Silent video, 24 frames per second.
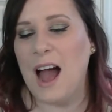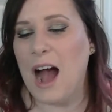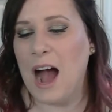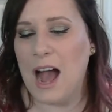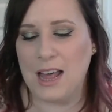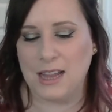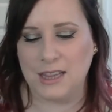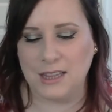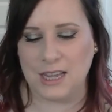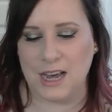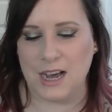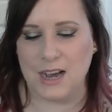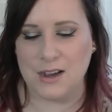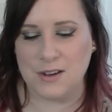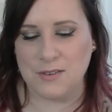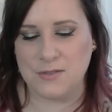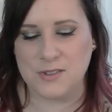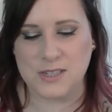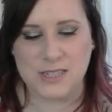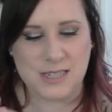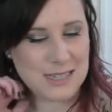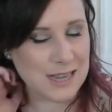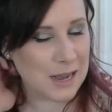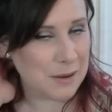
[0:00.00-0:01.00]
I love
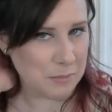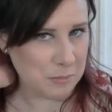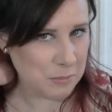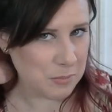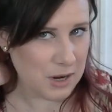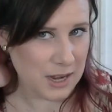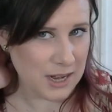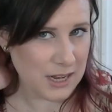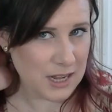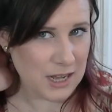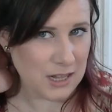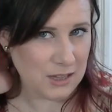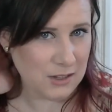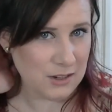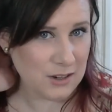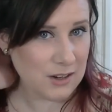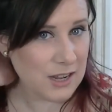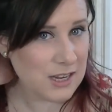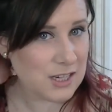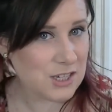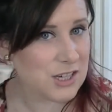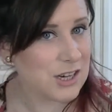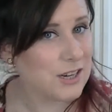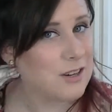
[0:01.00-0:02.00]
some bright colored
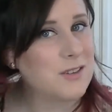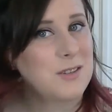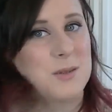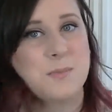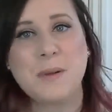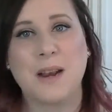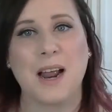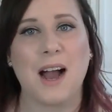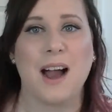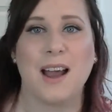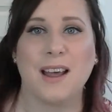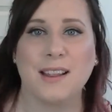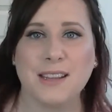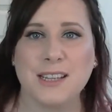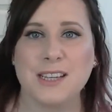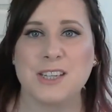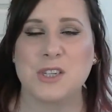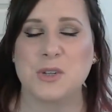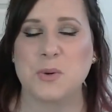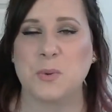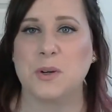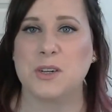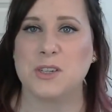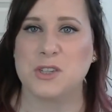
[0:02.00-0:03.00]
eyeshadows, but I lean
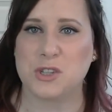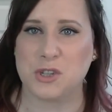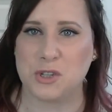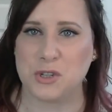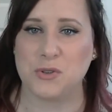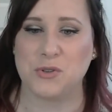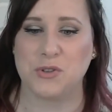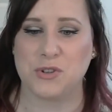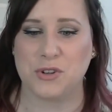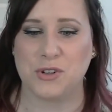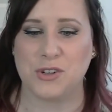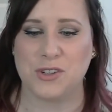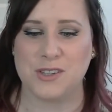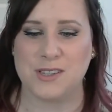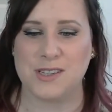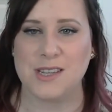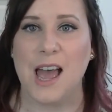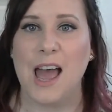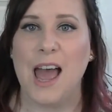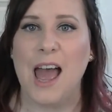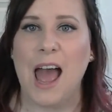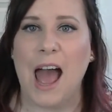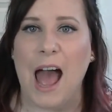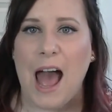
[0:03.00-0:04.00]
towards neutrals.
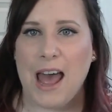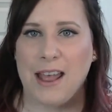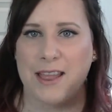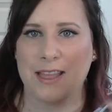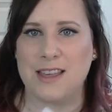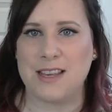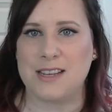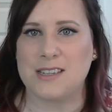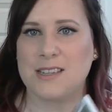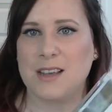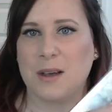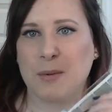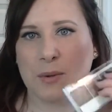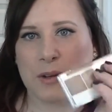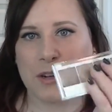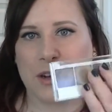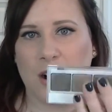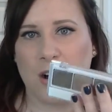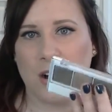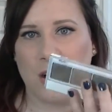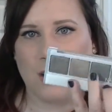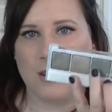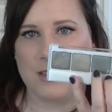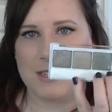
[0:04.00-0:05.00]
And these I would
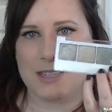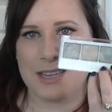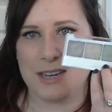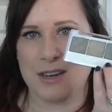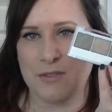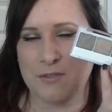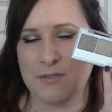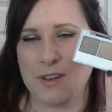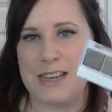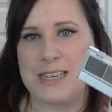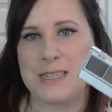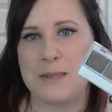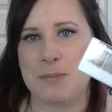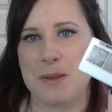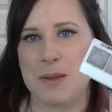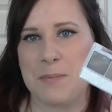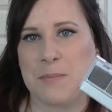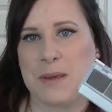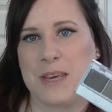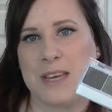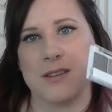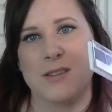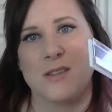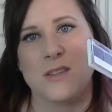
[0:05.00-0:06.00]
call as an investment
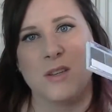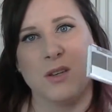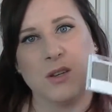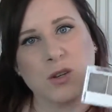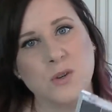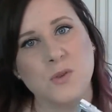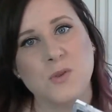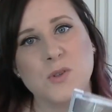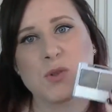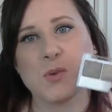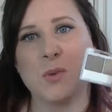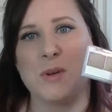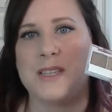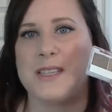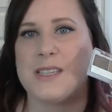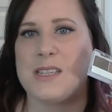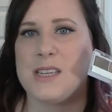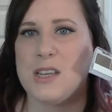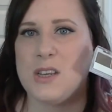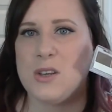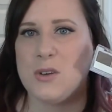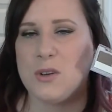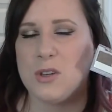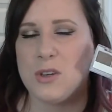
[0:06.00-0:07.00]
piece. So use ones
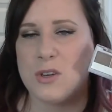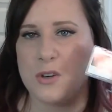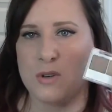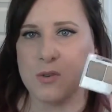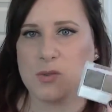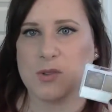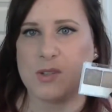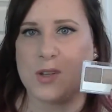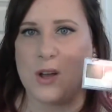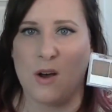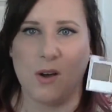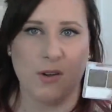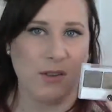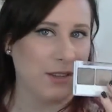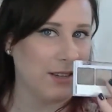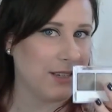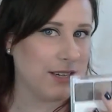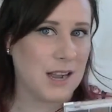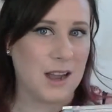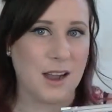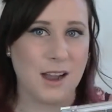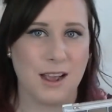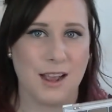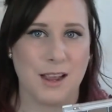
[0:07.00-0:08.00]
that you can use all the
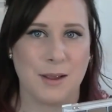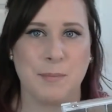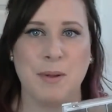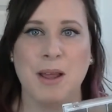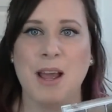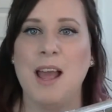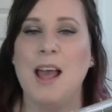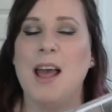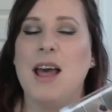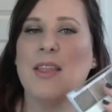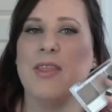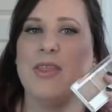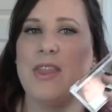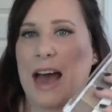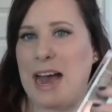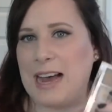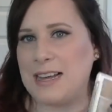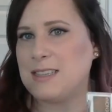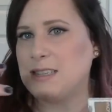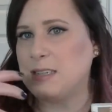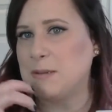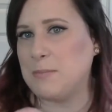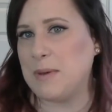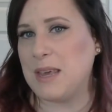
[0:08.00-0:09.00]
time.
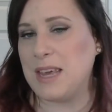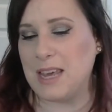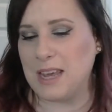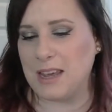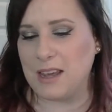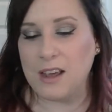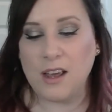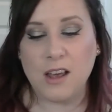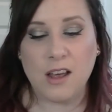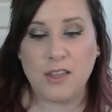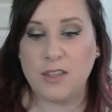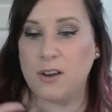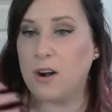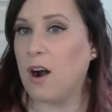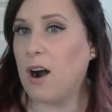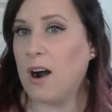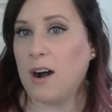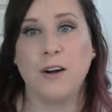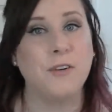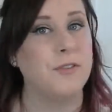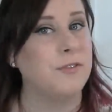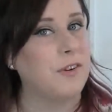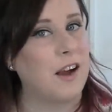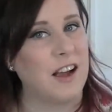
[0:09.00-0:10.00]
That's me. There
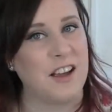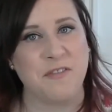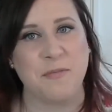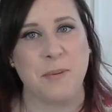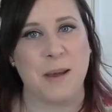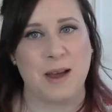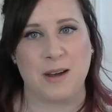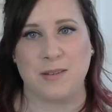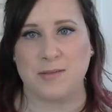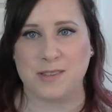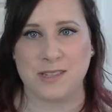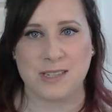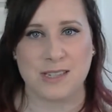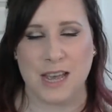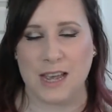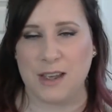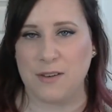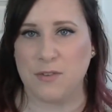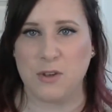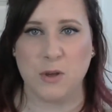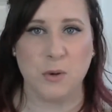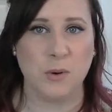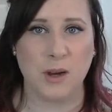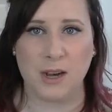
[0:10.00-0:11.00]
are 5 pounds that
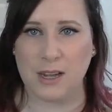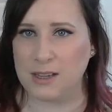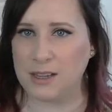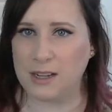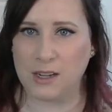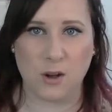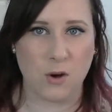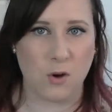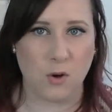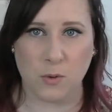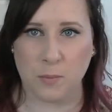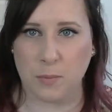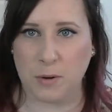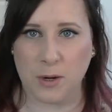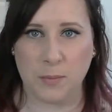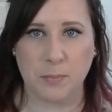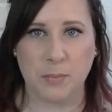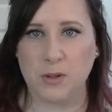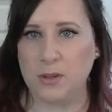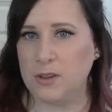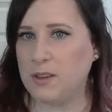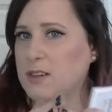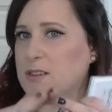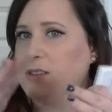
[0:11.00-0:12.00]
if you want like a whole
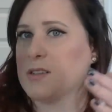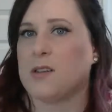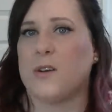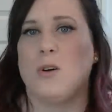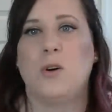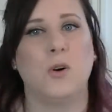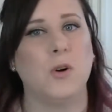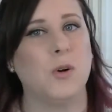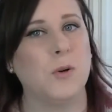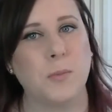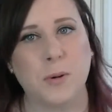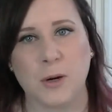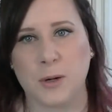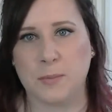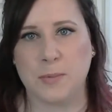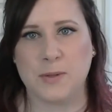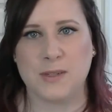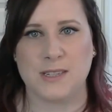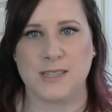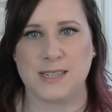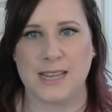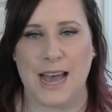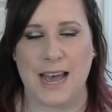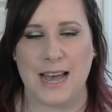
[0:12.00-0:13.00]
purple, there's a whole purple
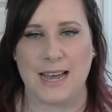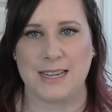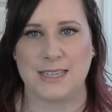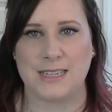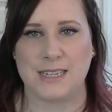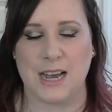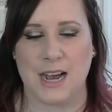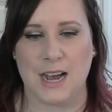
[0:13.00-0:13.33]
set.